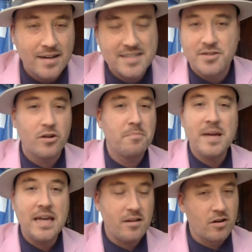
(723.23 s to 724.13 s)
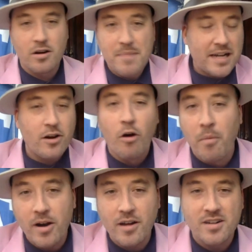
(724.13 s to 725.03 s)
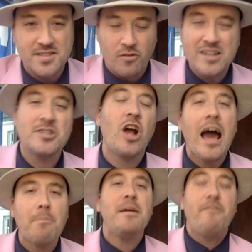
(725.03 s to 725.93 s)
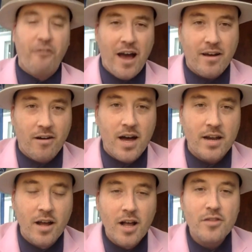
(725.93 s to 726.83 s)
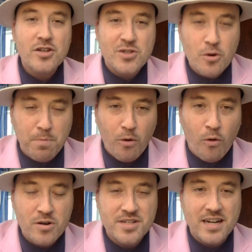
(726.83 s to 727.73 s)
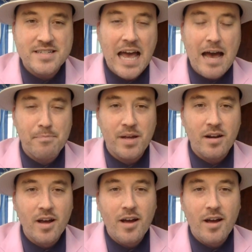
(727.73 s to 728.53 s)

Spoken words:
It's going to be, you're going to make no money on it. So let's try to beat Flightline, the super horse out of Tappet.